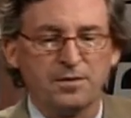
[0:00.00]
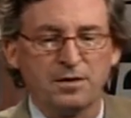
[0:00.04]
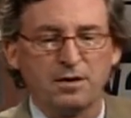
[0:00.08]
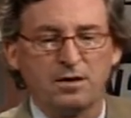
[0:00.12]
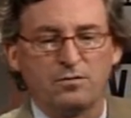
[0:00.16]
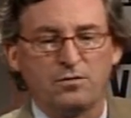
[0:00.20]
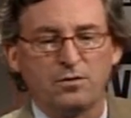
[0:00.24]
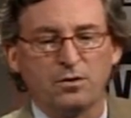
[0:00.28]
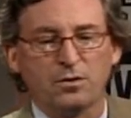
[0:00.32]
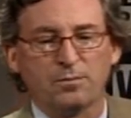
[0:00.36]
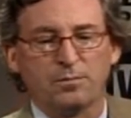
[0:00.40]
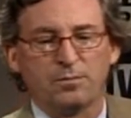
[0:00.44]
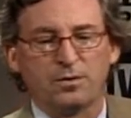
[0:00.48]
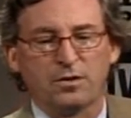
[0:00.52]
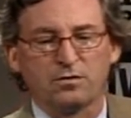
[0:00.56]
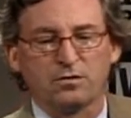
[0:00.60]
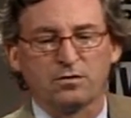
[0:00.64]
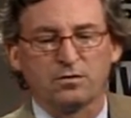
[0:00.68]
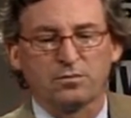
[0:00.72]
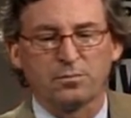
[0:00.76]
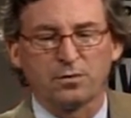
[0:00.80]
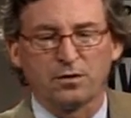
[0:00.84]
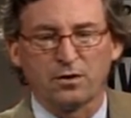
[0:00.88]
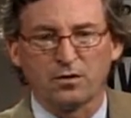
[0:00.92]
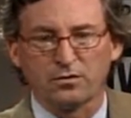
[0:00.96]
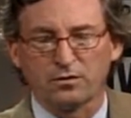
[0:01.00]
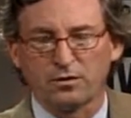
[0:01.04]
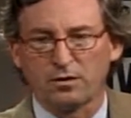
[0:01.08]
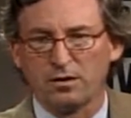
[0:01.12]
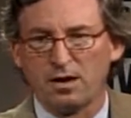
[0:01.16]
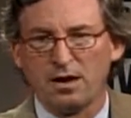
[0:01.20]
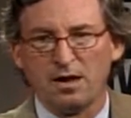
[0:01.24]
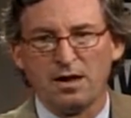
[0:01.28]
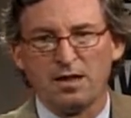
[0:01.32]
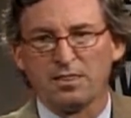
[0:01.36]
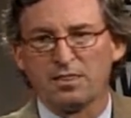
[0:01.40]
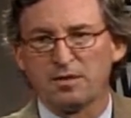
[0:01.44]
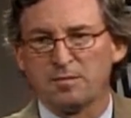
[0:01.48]
If you're a business person,
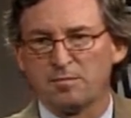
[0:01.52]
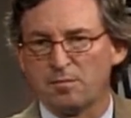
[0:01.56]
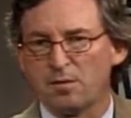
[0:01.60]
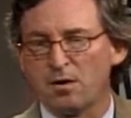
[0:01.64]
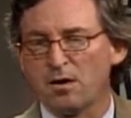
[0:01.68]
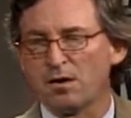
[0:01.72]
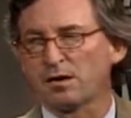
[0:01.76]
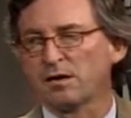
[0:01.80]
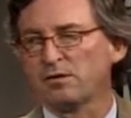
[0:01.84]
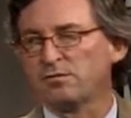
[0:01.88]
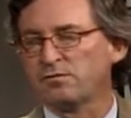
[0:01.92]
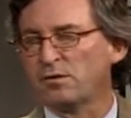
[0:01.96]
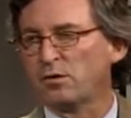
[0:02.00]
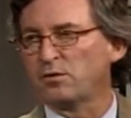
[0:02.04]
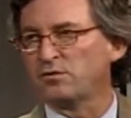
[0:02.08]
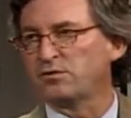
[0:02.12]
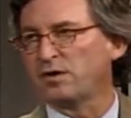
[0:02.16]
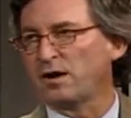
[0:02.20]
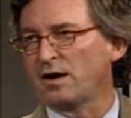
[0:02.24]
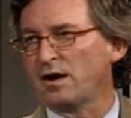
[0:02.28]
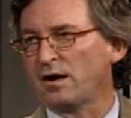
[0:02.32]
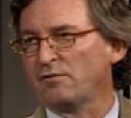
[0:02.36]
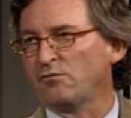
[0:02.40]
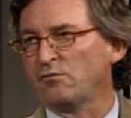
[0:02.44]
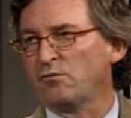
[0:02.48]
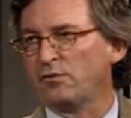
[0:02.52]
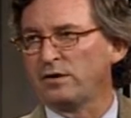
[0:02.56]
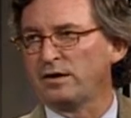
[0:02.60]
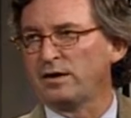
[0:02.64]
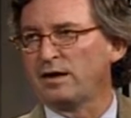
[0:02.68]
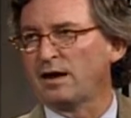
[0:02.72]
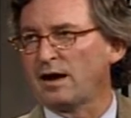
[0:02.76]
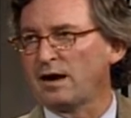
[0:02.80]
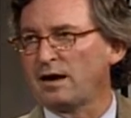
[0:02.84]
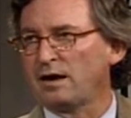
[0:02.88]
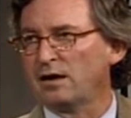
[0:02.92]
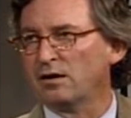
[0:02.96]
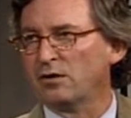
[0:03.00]
the market votes every
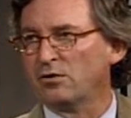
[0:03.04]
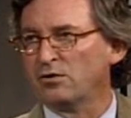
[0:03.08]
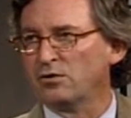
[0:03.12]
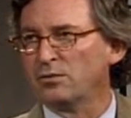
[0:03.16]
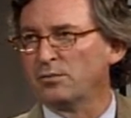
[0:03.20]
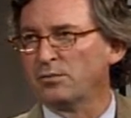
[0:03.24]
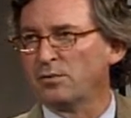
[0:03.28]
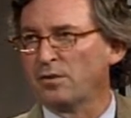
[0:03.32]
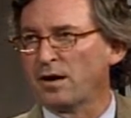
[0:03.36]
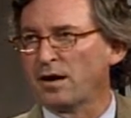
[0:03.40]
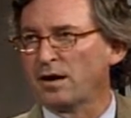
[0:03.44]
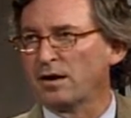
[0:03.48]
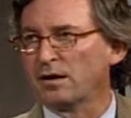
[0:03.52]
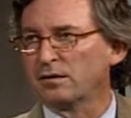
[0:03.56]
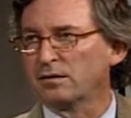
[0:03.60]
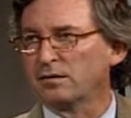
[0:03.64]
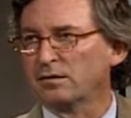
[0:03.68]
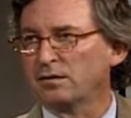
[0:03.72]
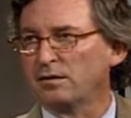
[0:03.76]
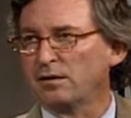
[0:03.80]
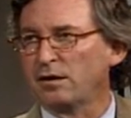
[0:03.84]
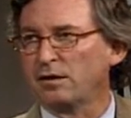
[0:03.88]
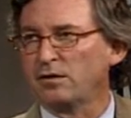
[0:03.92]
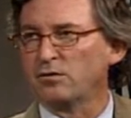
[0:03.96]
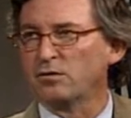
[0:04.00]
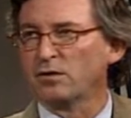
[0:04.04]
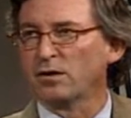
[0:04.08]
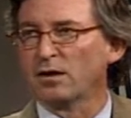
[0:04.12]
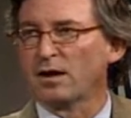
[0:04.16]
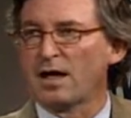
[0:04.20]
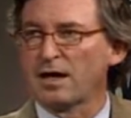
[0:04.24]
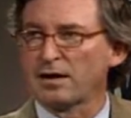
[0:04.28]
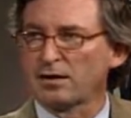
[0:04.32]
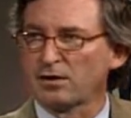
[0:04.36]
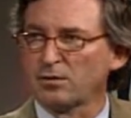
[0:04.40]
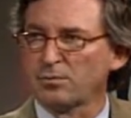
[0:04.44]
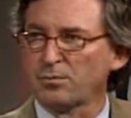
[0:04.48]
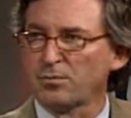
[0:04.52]
day on your product. They either
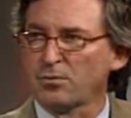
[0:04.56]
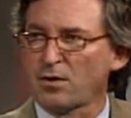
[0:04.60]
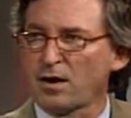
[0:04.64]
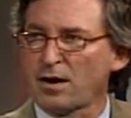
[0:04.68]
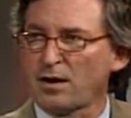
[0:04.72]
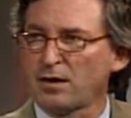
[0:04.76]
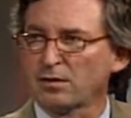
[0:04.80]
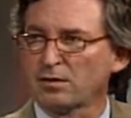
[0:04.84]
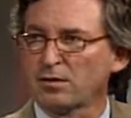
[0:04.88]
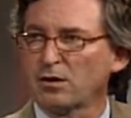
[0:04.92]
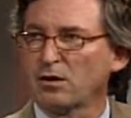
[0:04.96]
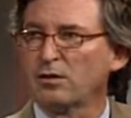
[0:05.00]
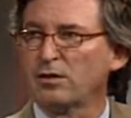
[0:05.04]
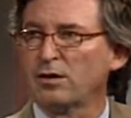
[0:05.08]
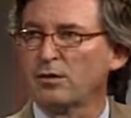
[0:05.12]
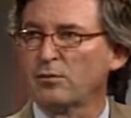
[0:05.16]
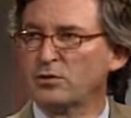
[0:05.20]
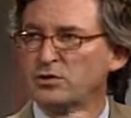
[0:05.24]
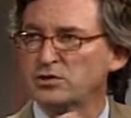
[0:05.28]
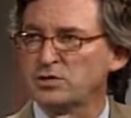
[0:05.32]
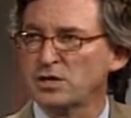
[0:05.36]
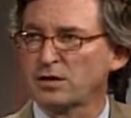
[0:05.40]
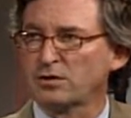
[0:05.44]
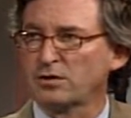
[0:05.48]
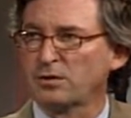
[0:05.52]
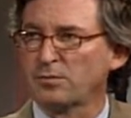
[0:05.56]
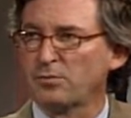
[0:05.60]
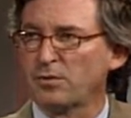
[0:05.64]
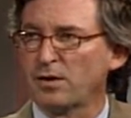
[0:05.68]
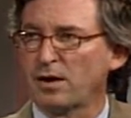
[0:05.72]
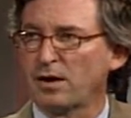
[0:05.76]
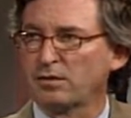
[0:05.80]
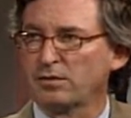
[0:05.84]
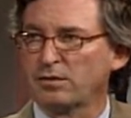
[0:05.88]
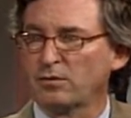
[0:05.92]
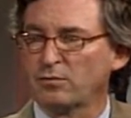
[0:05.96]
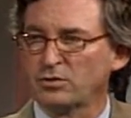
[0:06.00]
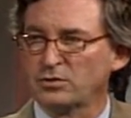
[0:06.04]
like your product or they reject your
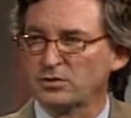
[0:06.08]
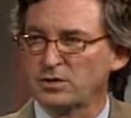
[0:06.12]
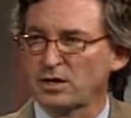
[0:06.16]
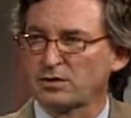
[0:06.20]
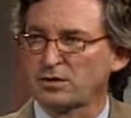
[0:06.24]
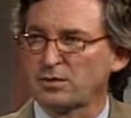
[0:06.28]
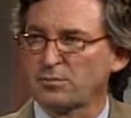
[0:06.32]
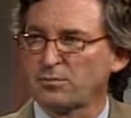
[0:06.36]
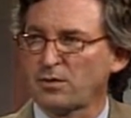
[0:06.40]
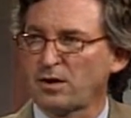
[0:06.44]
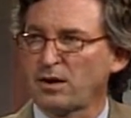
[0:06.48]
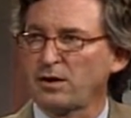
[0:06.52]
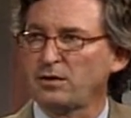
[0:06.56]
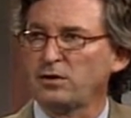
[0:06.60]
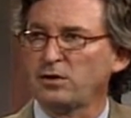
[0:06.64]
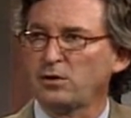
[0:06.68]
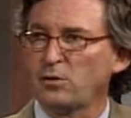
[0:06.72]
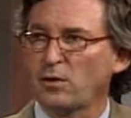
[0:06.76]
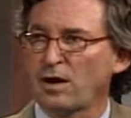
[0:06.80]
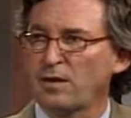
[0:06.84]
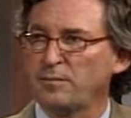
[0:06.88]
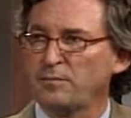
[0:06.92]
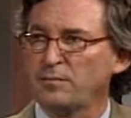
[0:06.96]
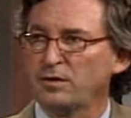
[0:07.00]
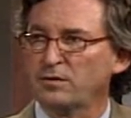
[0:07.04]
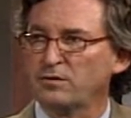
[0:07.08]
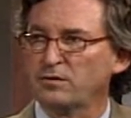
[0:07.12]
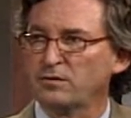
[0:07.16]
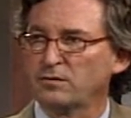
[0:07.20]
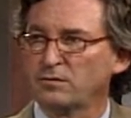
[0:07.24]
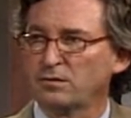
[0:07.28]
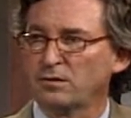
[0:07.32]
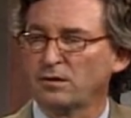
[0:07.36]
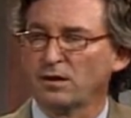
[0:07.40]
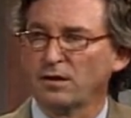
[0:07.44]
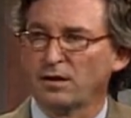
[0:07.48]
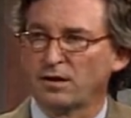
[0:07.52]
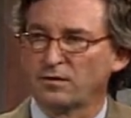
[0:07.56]
product. They reject your product, you go out of
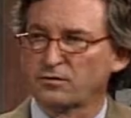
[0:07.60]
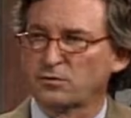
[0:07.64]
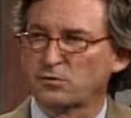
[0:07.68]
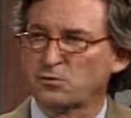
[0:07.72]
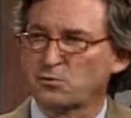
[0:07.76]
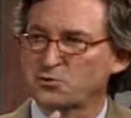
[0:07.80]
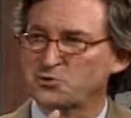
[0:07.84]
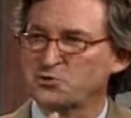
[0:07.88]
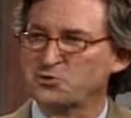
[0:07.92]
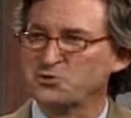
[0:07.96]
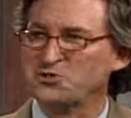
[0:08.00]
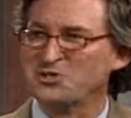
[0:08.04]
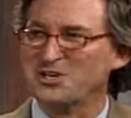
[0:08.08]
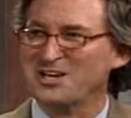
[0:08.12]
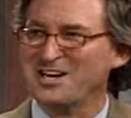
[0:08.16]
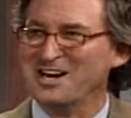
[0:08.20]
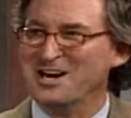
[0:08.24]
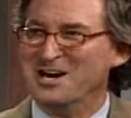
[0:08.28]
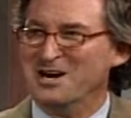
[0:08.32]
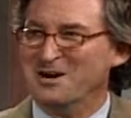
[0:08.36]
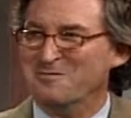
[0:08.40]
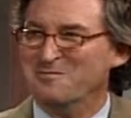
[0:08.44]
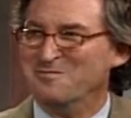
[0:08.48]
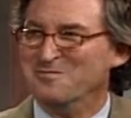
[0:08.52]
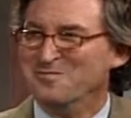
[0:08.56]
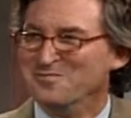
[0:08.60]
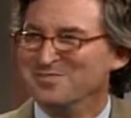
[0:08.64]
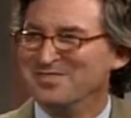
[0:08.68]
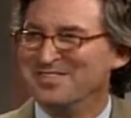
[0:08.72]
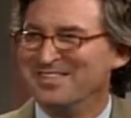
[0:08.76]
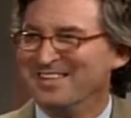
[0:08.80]
business, unless, of course, you're GM,